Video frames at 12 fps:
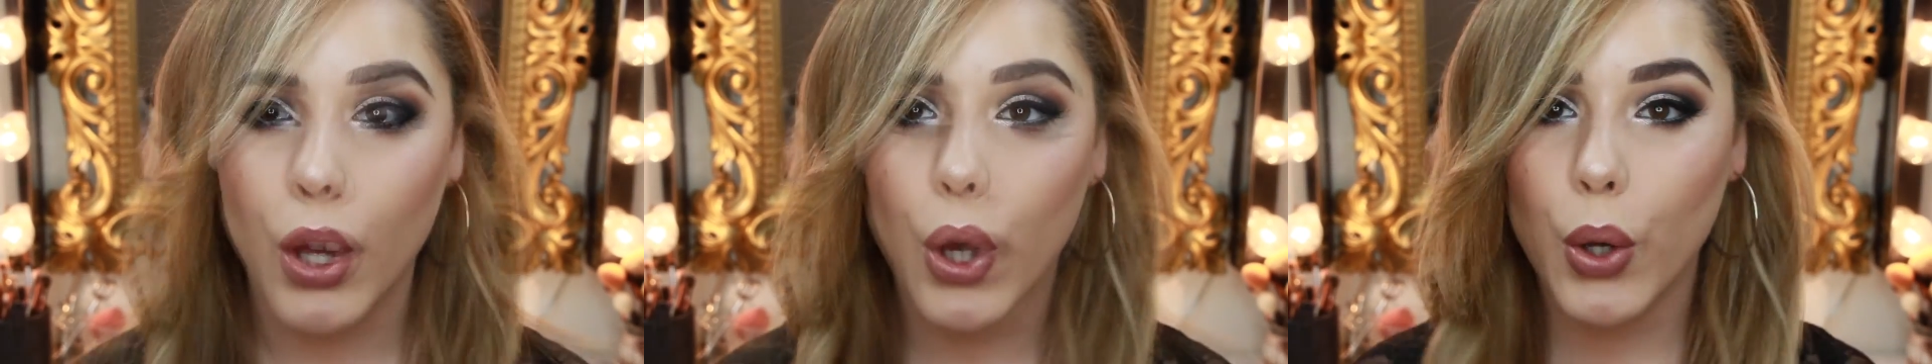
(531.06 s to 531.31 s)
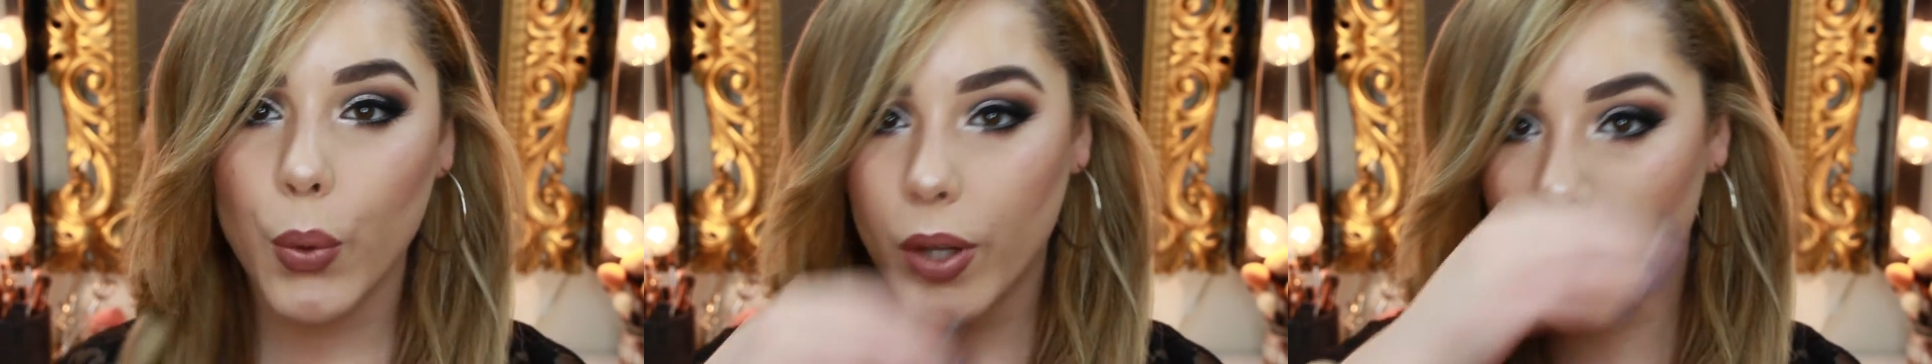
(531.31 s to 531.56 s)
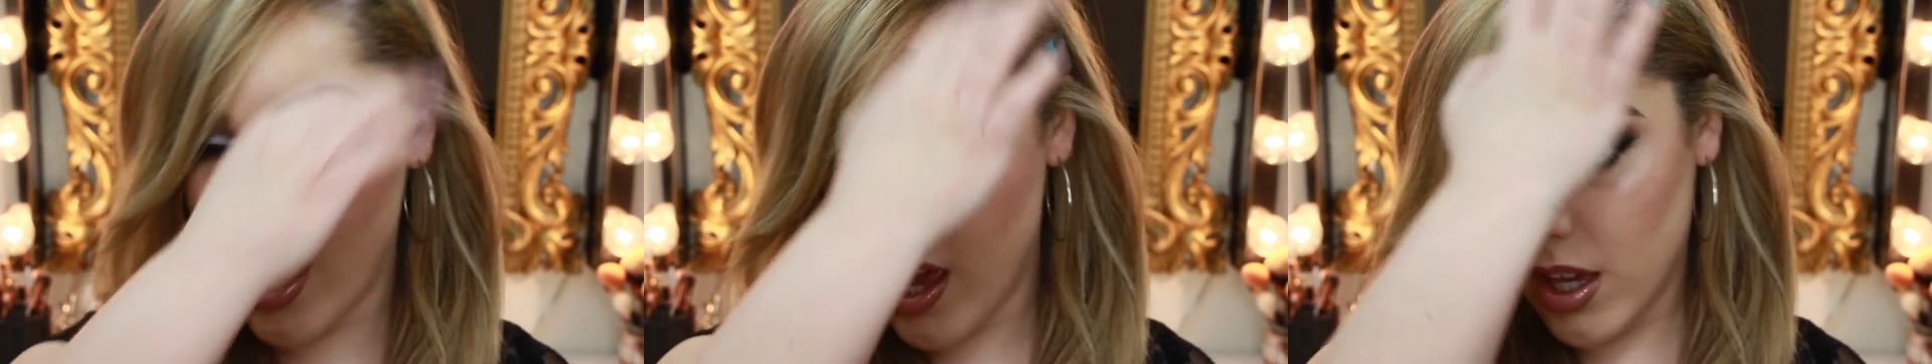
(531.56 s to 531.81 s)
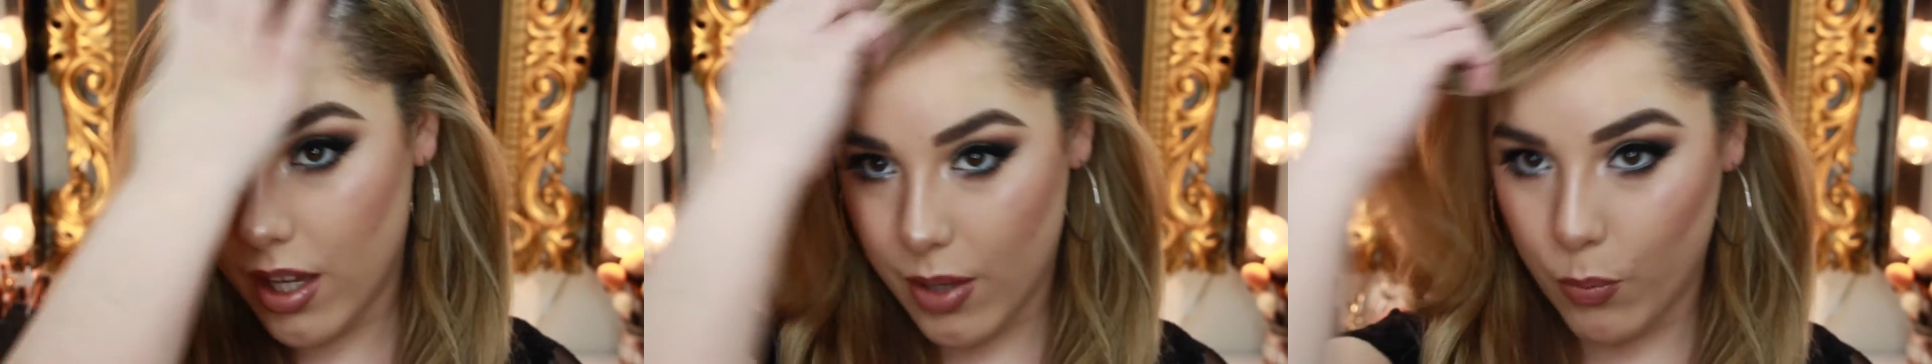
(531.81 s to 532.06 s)

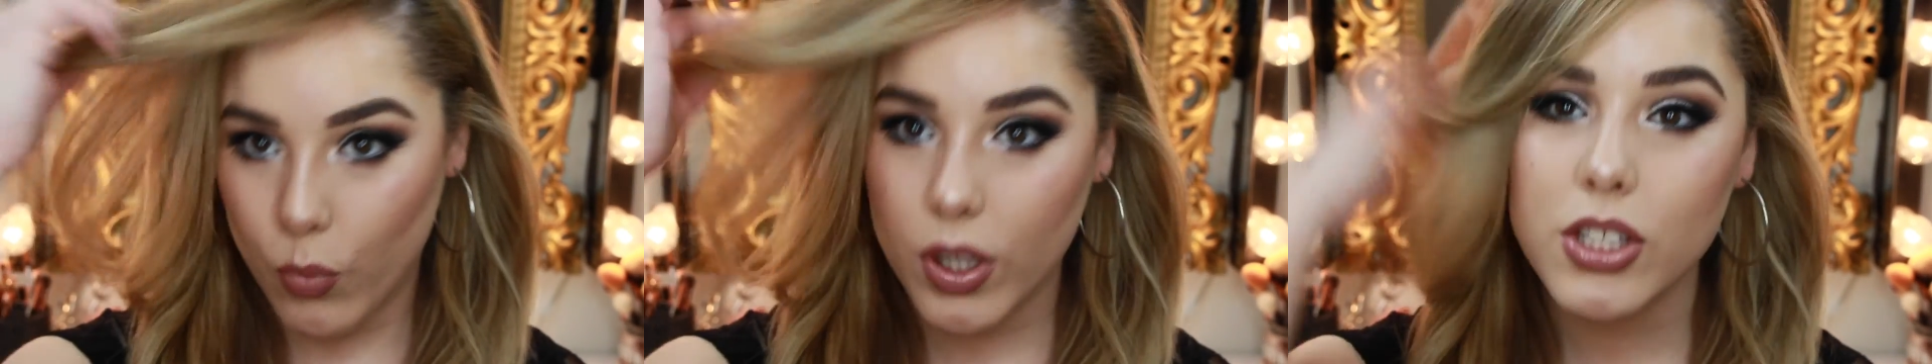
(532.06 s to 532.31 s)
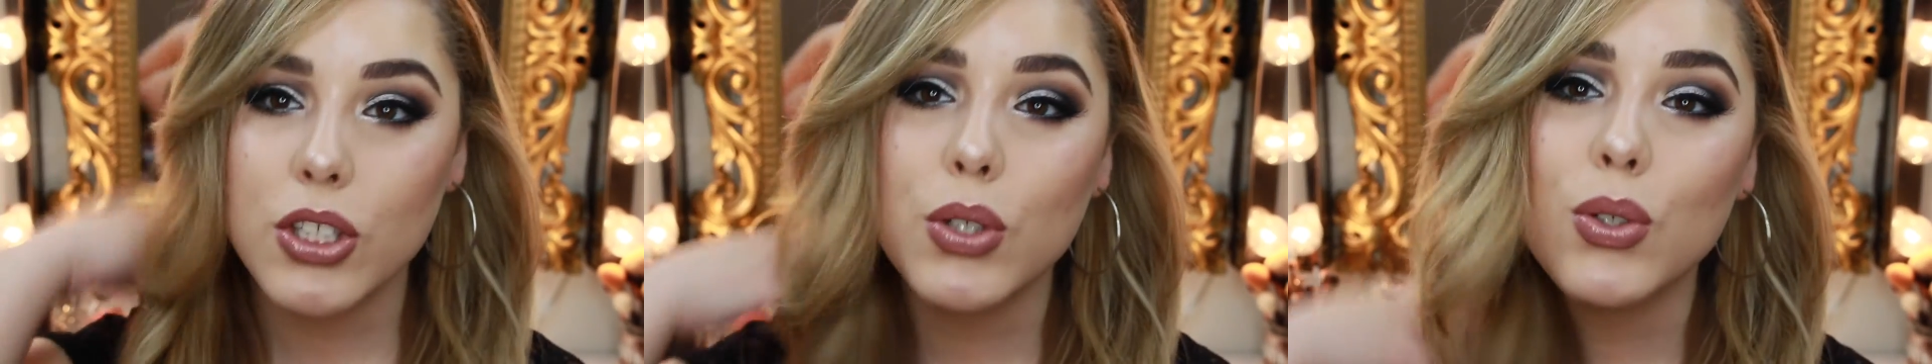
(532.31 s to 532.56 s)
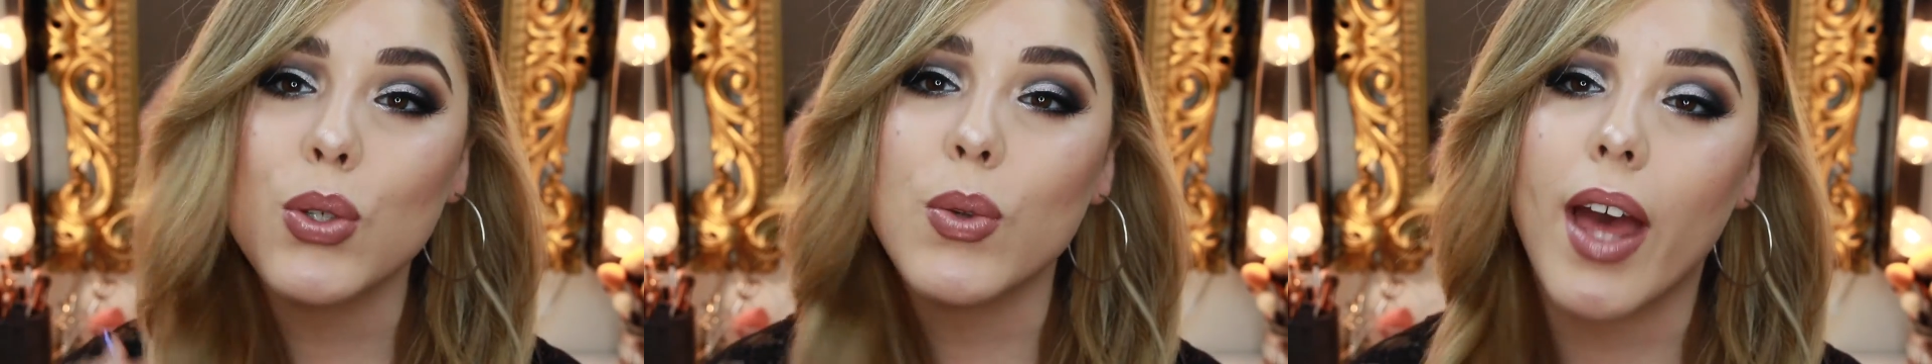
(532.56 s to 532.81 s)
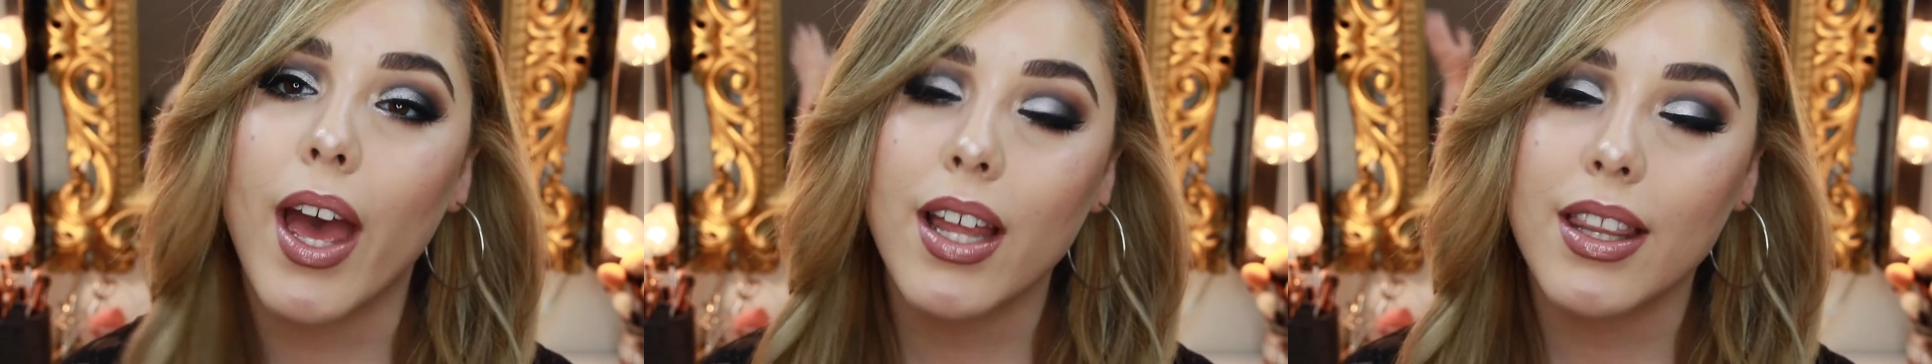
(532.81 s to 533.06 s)
Okay, and once you do
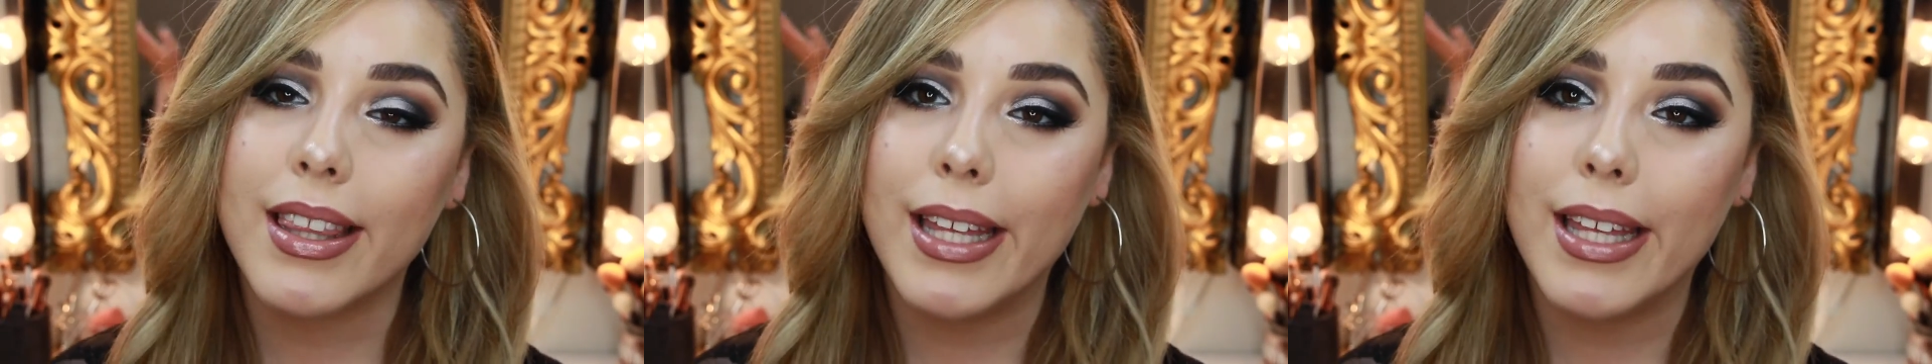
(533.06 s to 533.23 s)
that,